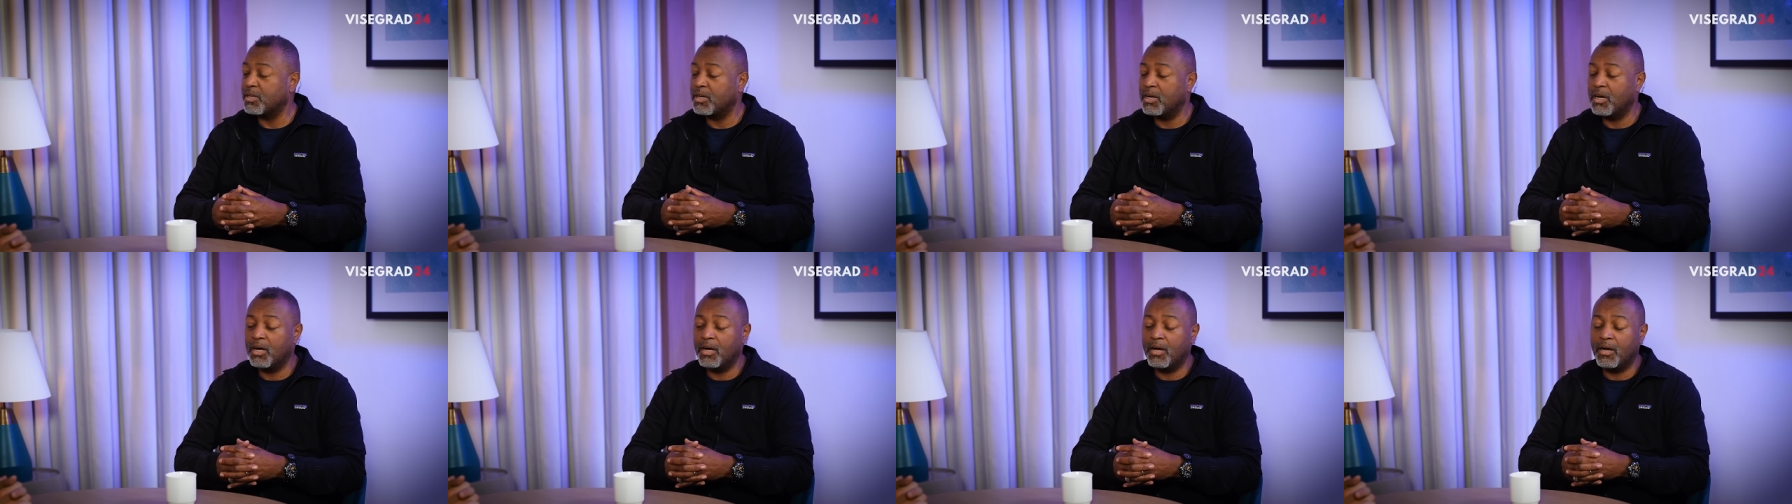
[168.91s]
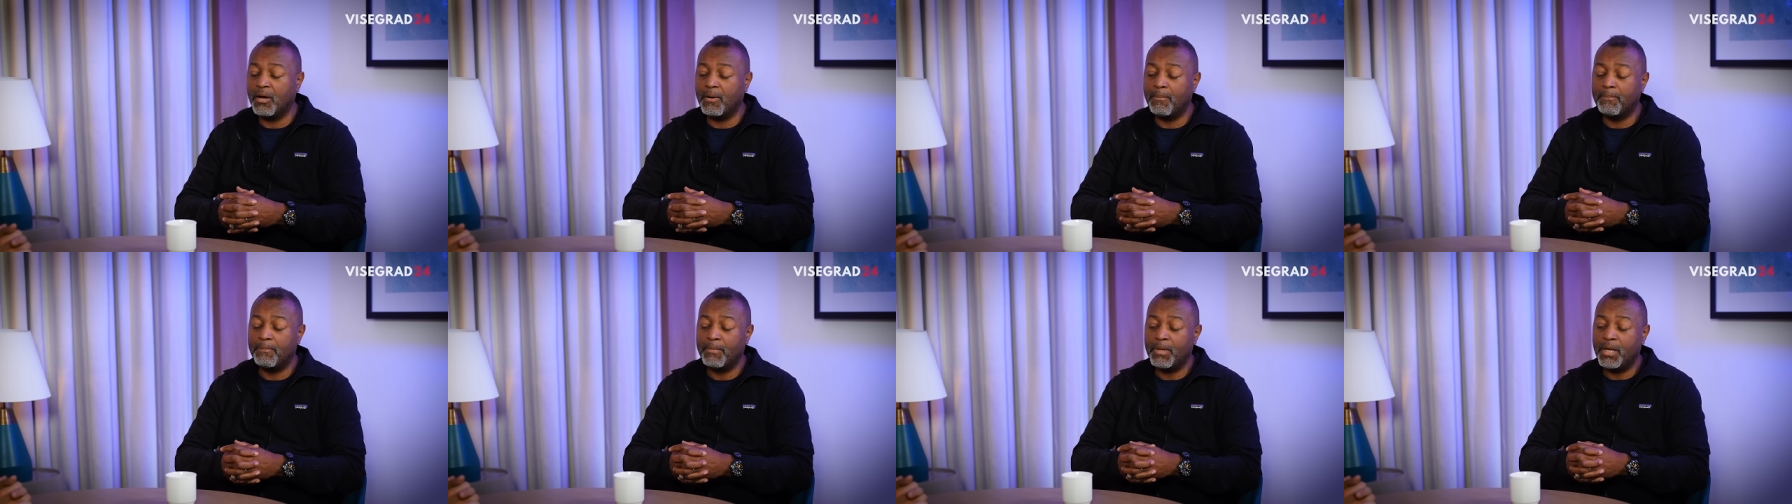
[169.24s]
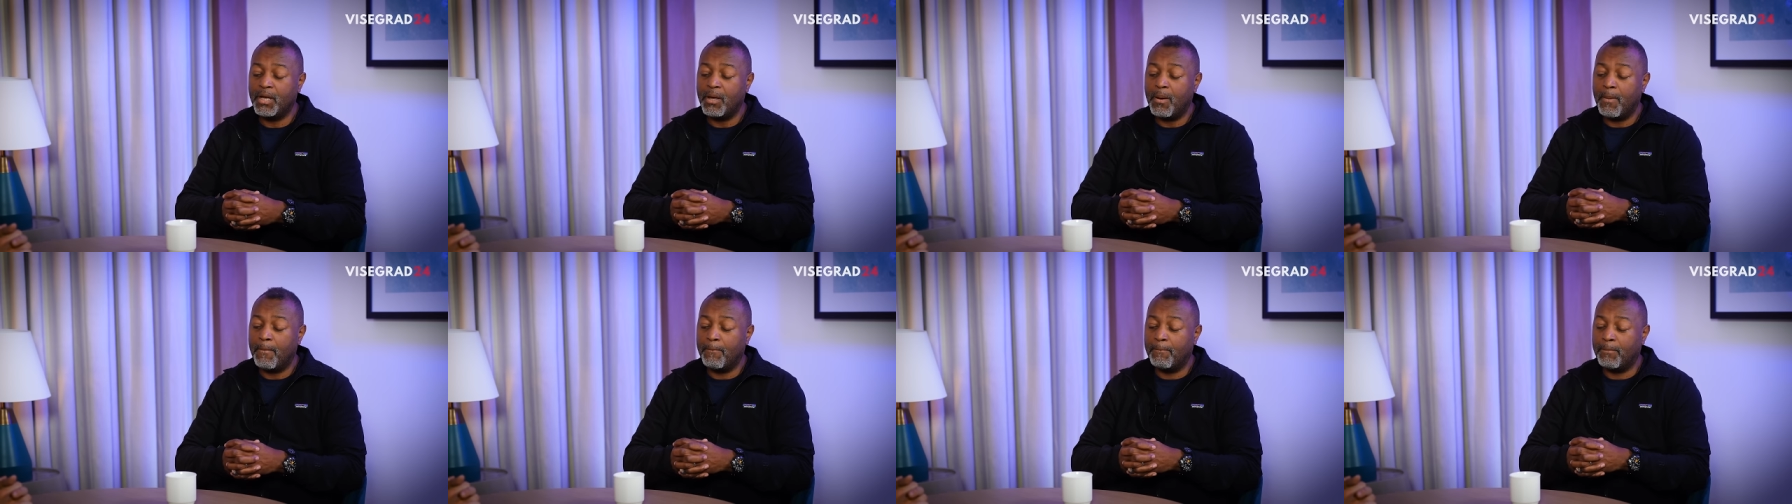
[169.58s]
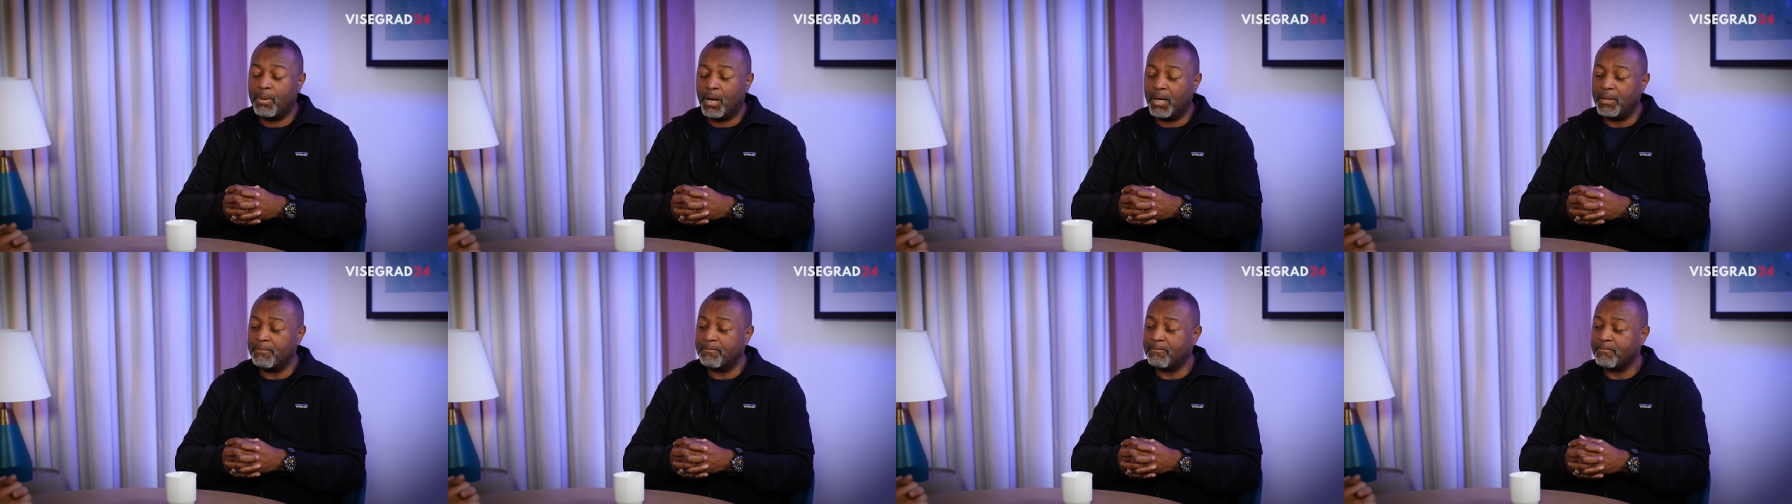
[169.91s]
Uh,
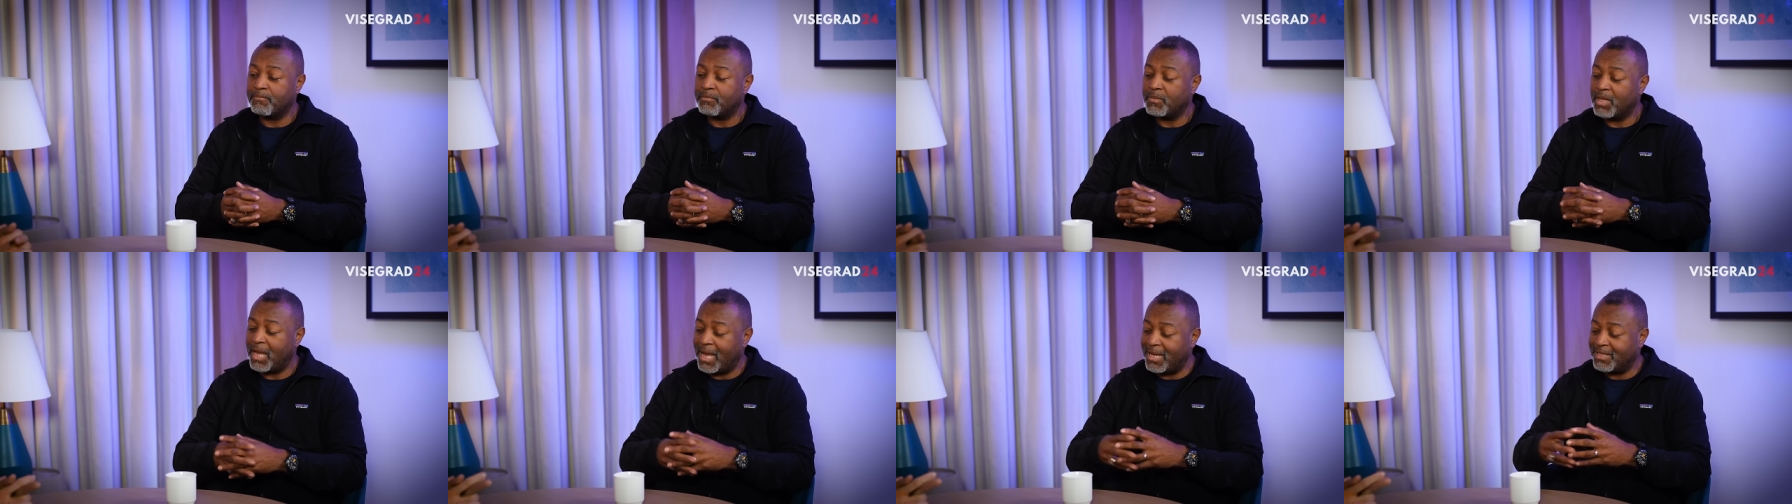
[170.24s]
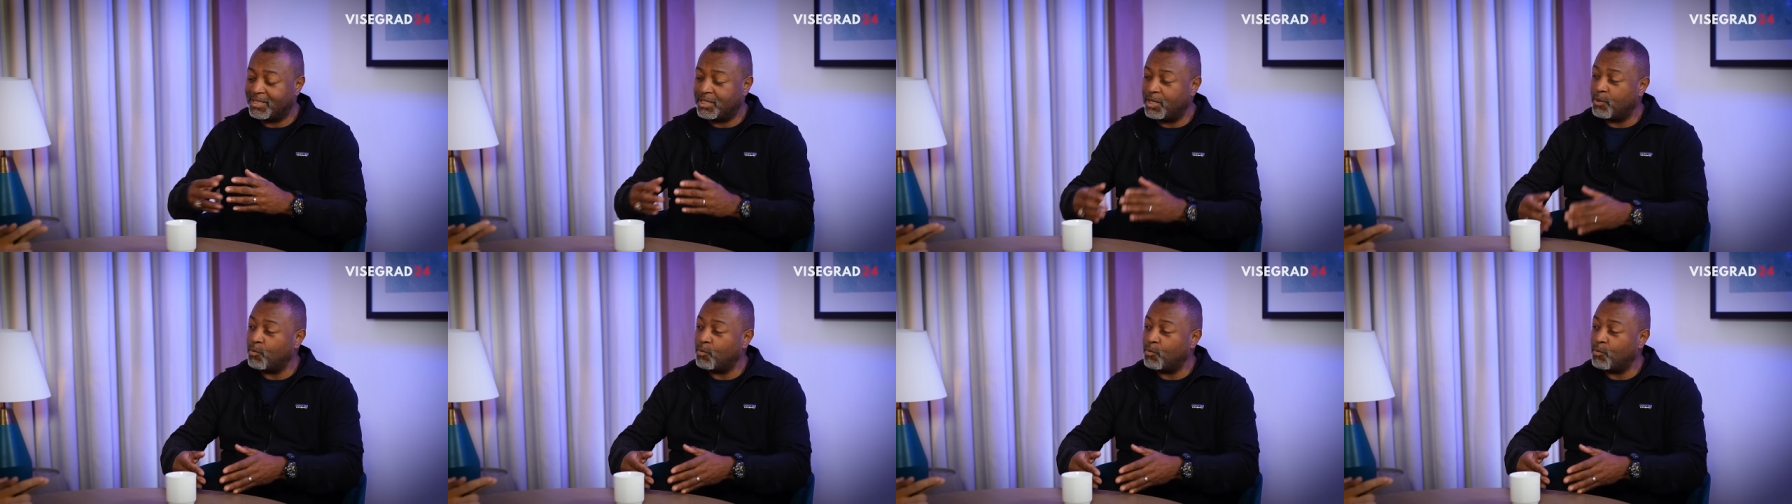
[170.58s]
but as